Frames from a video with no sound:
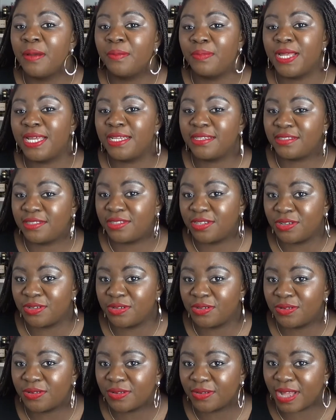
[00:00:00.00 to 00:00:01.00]
please
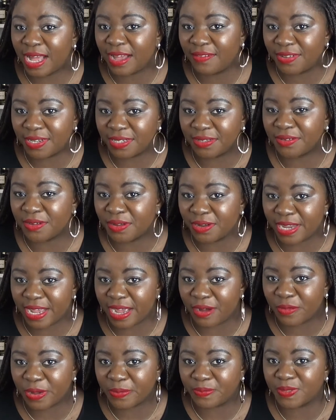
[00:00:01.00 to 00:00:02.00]
do have a look on
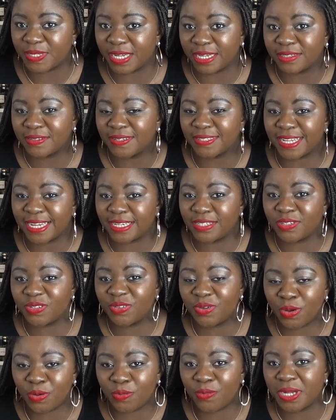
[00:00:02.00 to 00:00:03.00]
their website, because I do
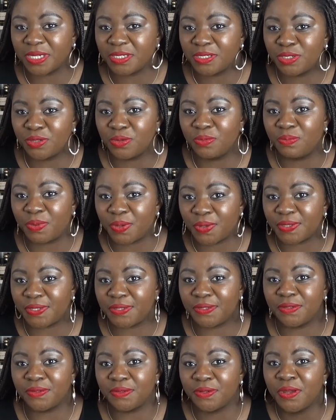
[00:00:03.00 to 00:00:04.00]
not want to bore
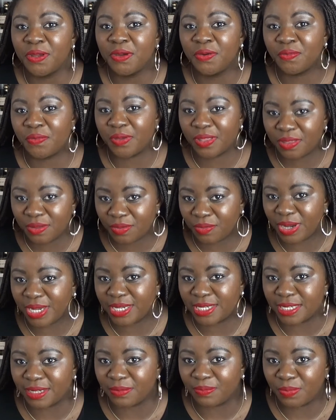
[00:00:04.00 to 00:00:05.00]
you with
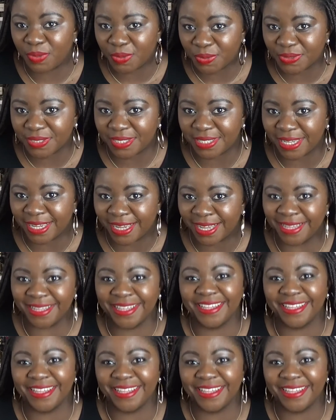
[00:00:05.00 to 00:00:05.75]
reading books here.